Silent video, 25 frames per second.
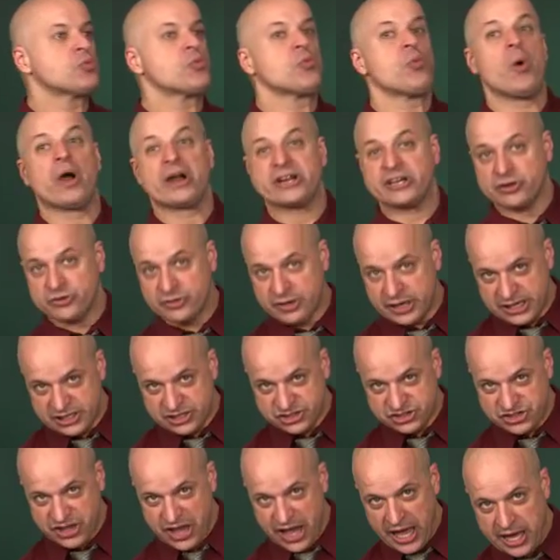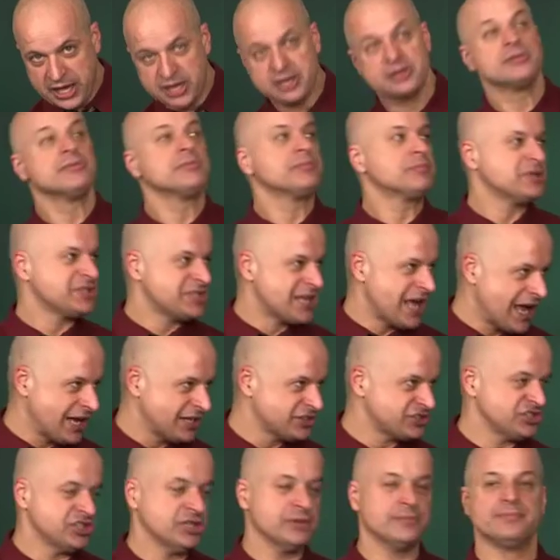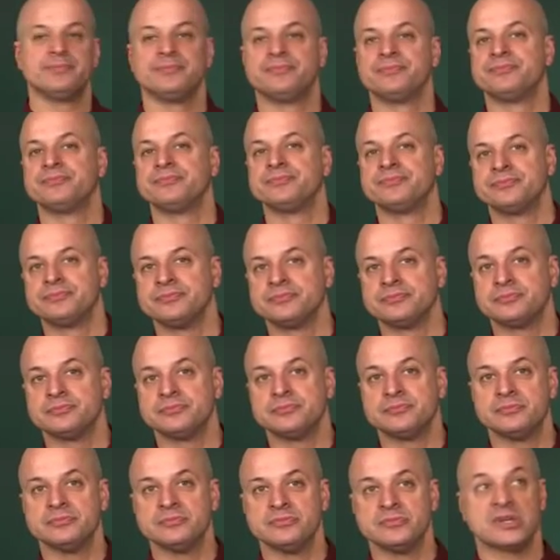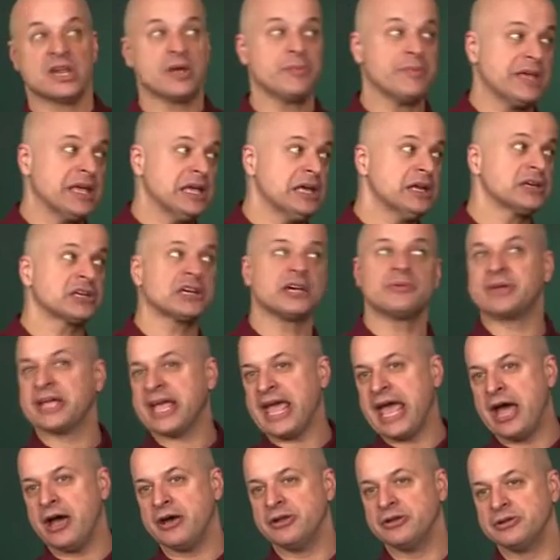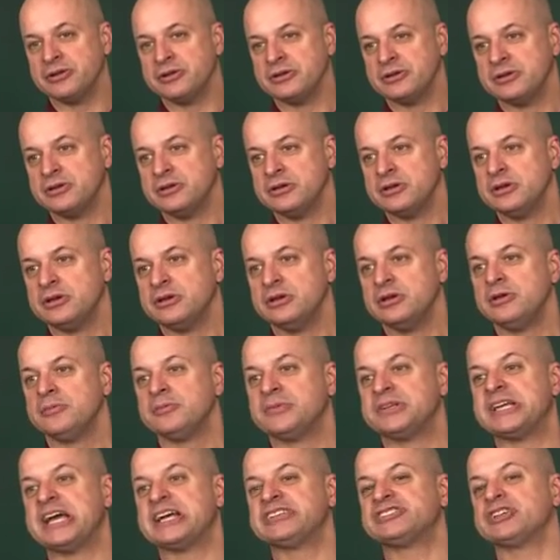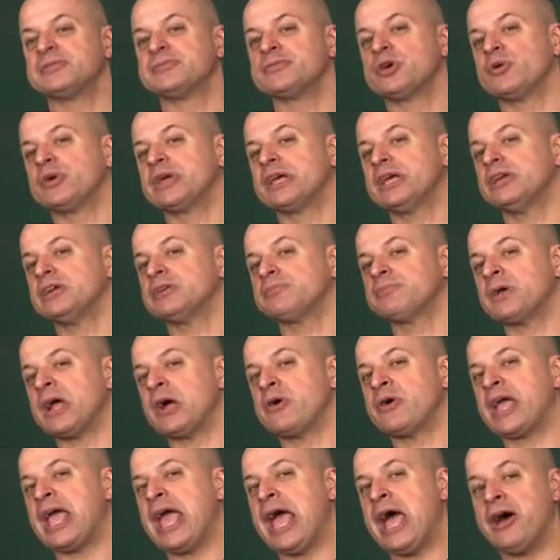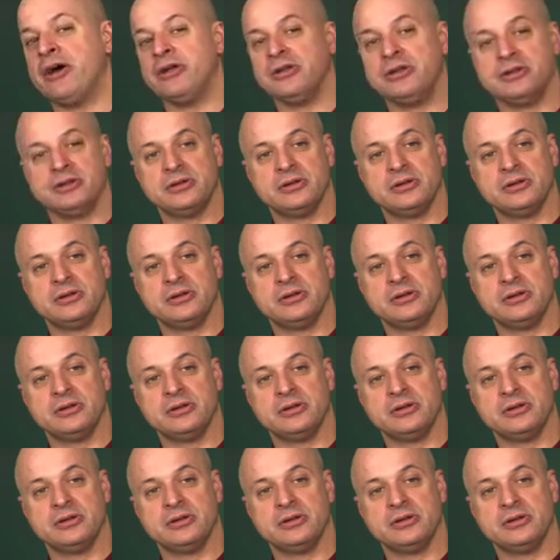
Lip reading: What creates that? Potassium. Coming in or coming out? Potassium going in or going out?